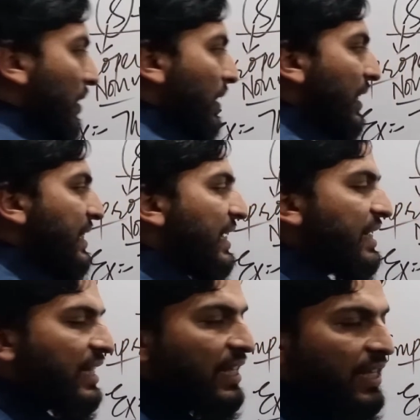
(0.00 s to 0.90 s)
The
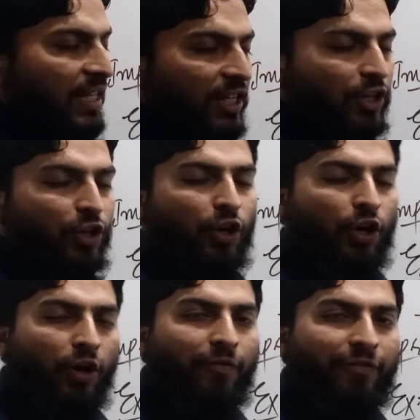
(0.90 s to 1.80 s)
city
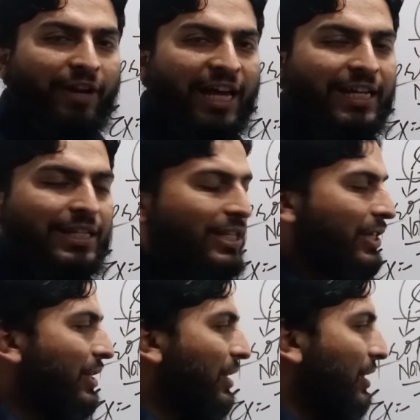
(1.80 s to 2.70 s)
of
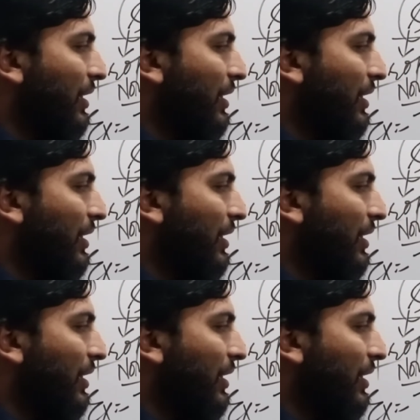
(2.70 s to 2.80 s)
lights